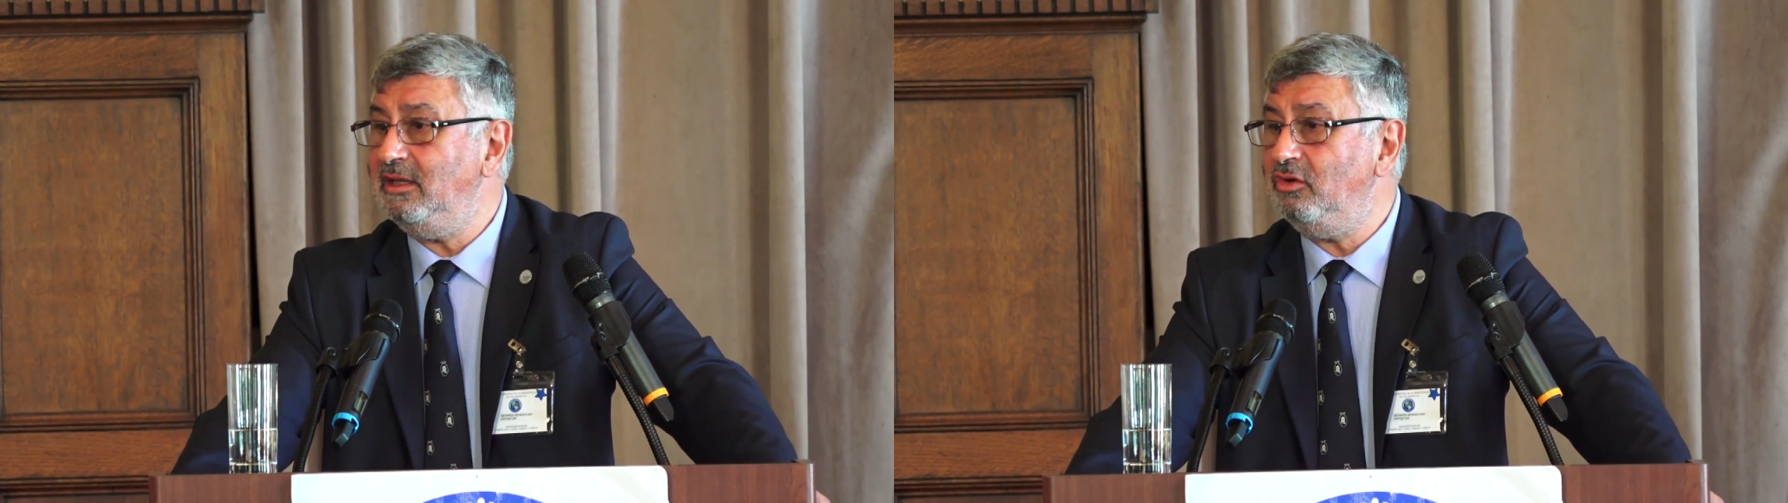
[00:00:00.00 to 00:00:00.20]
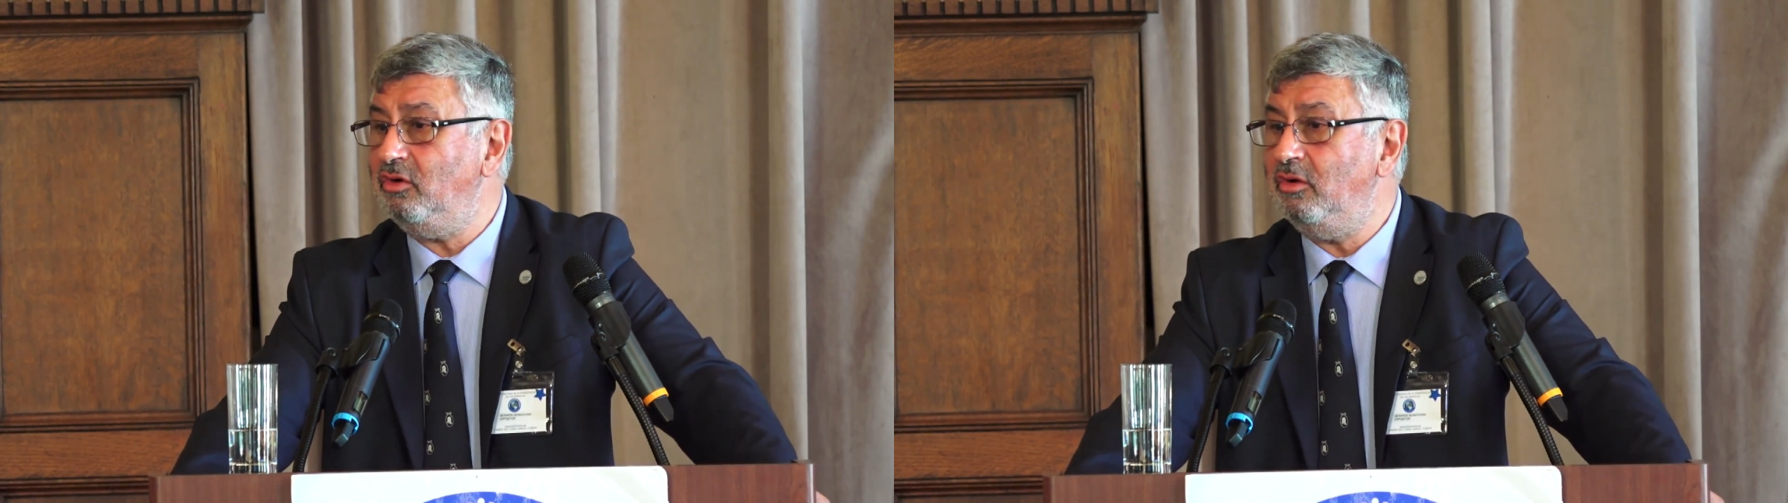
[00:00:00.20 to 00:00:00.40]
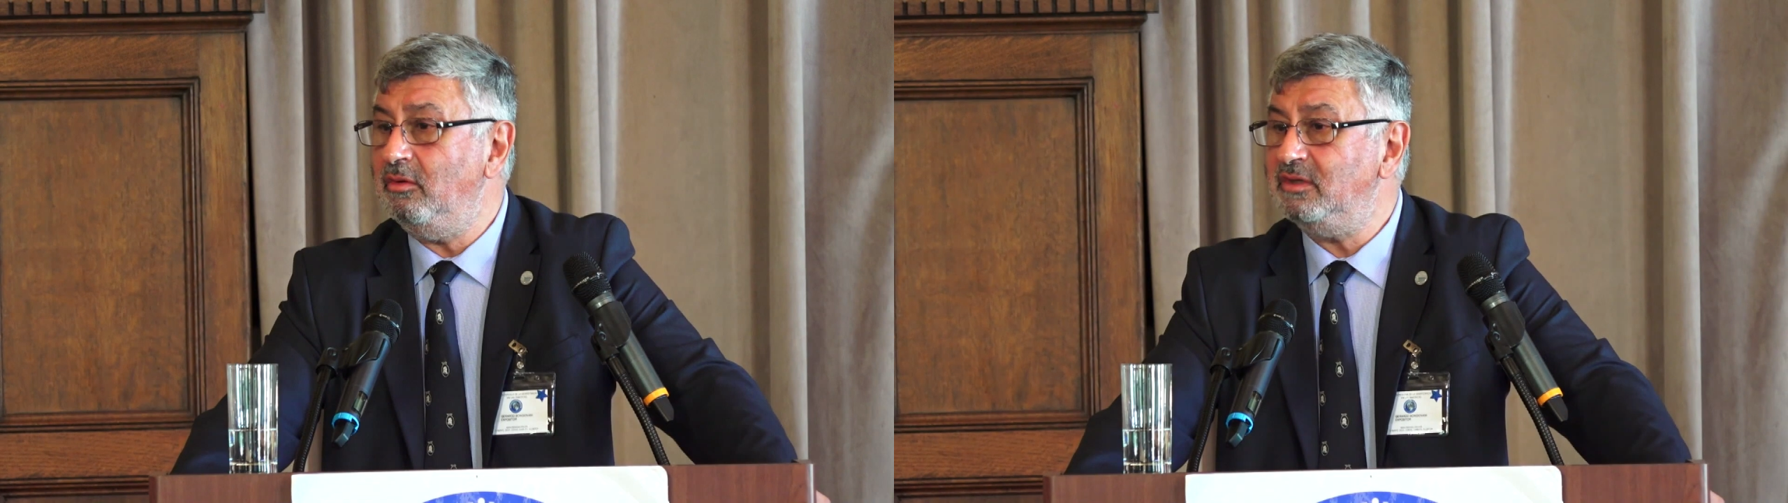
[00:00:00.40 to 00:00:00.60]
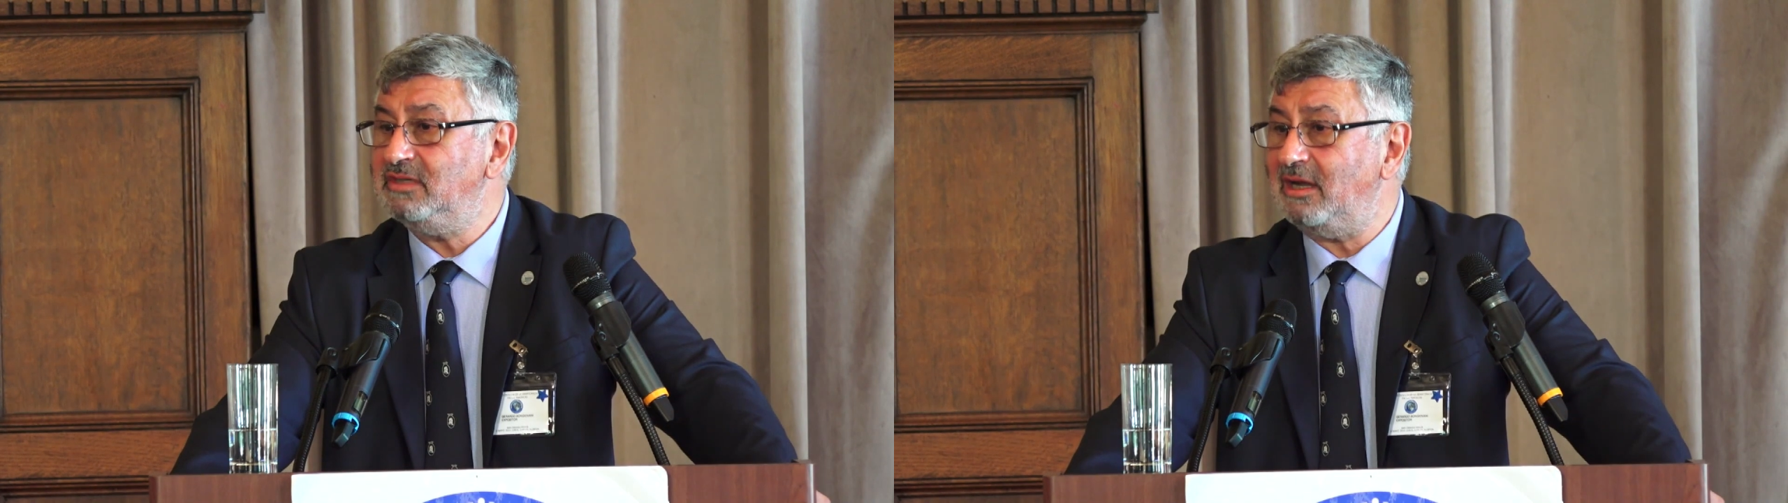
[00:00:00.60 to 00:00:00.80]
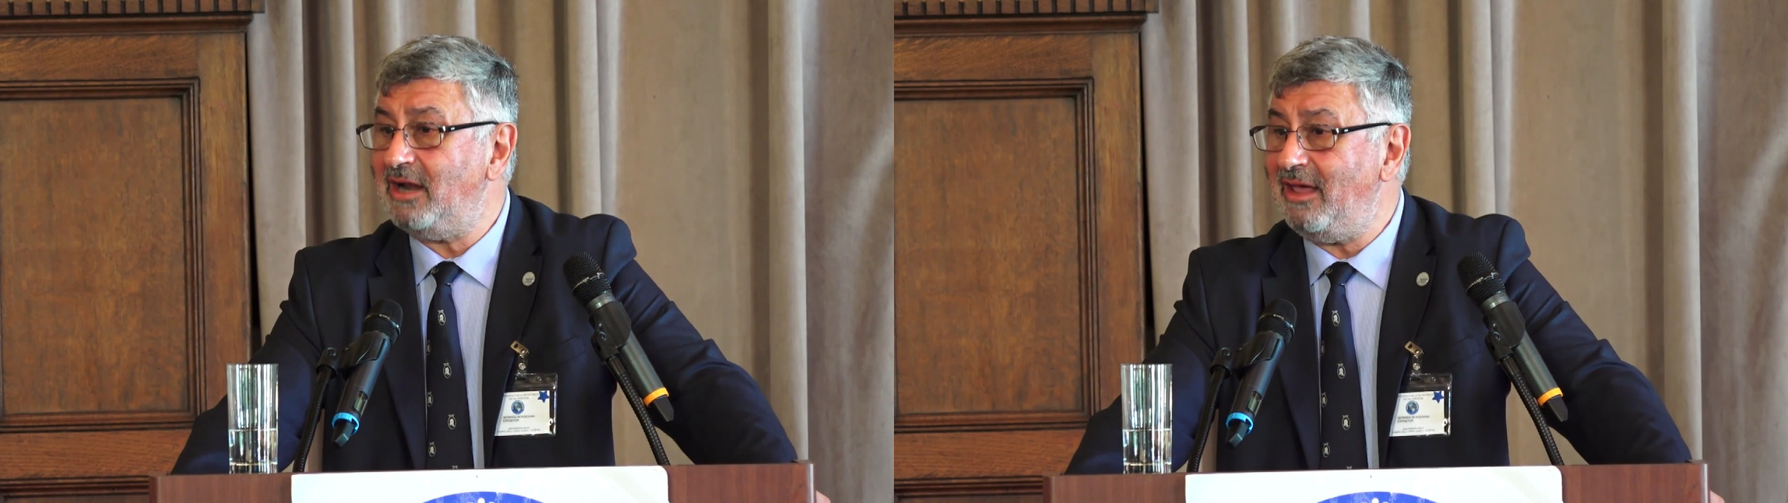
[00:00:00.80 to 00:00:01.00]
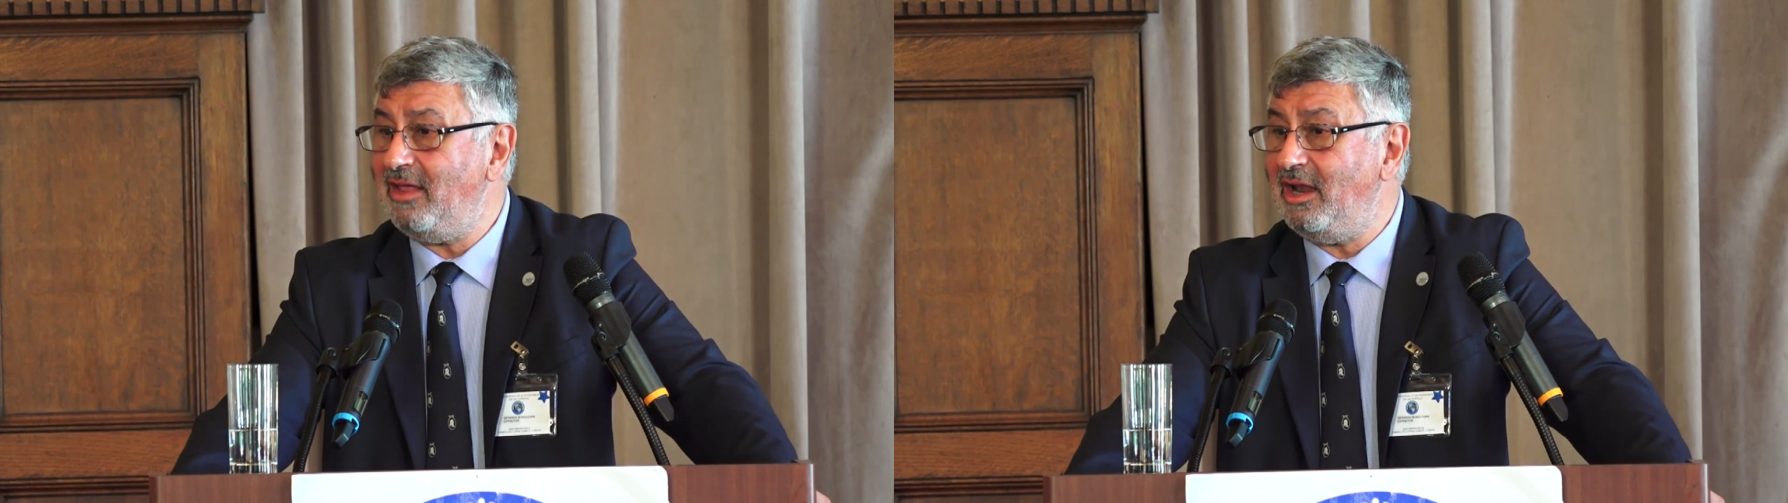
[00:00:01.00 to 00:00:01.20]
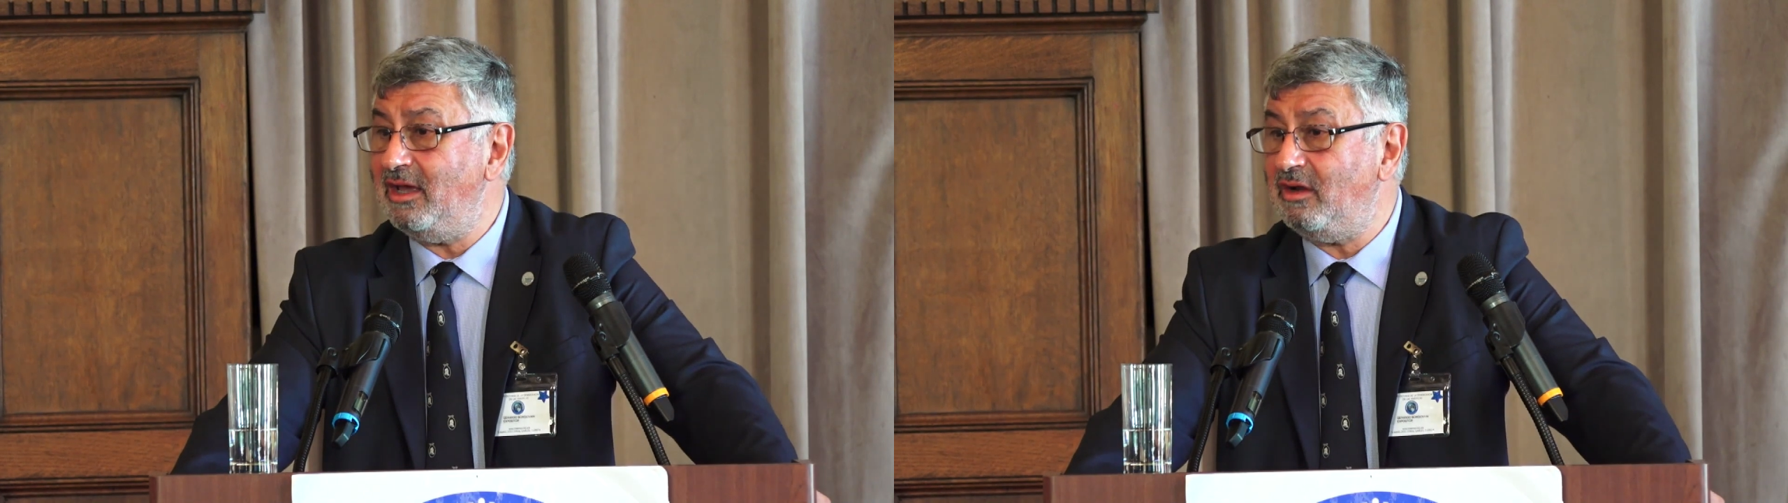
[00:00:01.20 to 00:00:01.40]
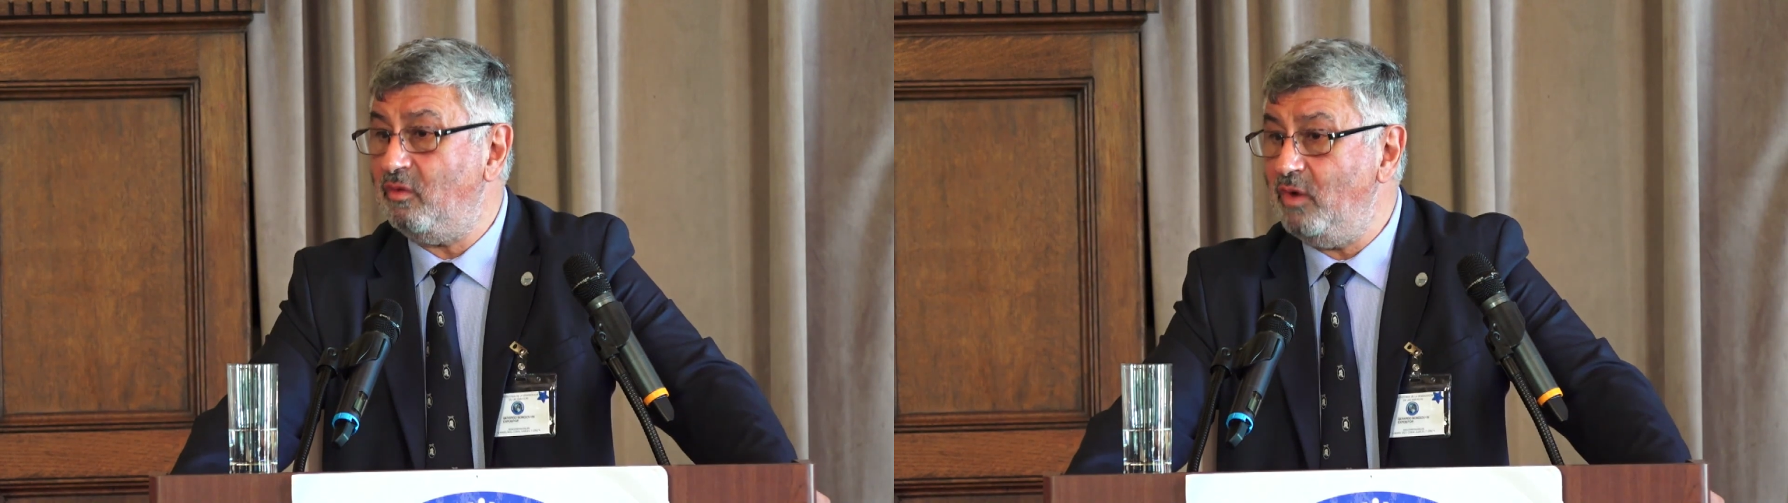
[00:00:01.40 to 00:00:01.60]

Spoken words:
among the 10 countries